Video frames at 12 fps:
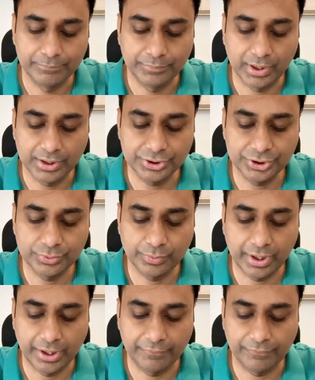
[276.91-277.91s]
plus
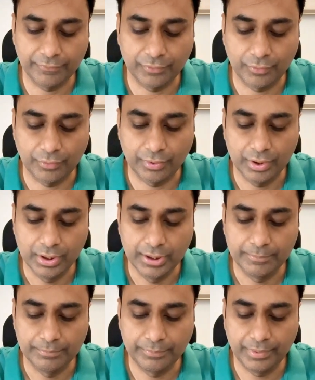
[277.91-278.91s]
24
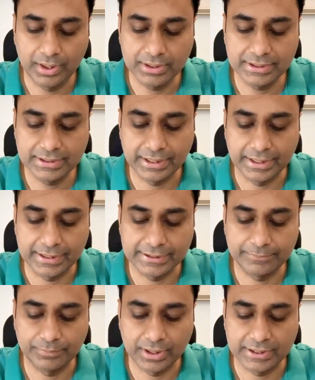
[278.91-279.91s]
plus
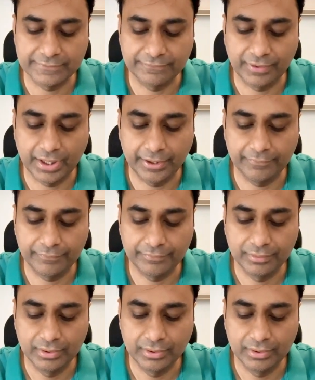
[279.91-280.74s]
6 plus 5.